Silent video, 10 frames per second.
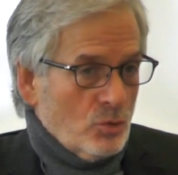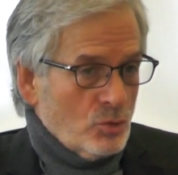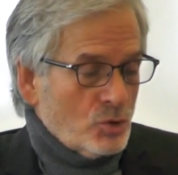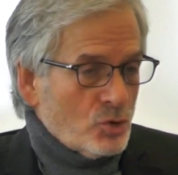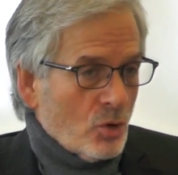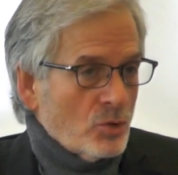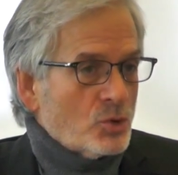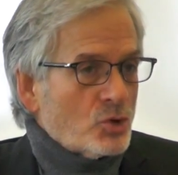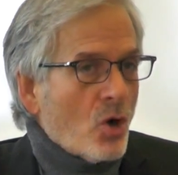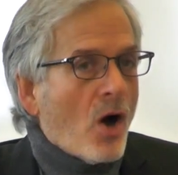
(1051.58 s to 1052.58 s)

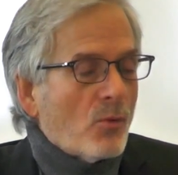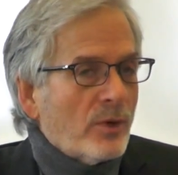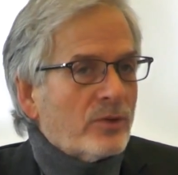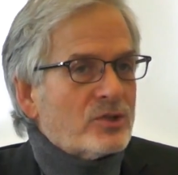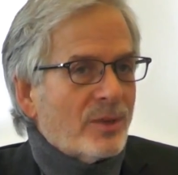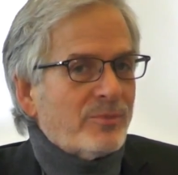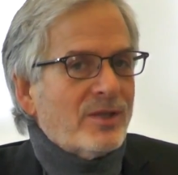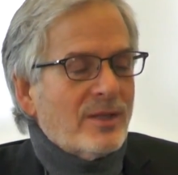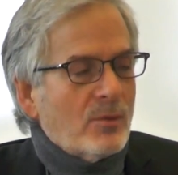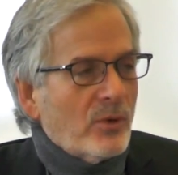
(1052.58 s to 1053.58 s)
You start with
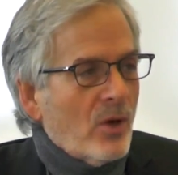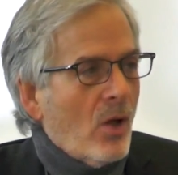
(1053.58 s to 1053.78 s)
something that we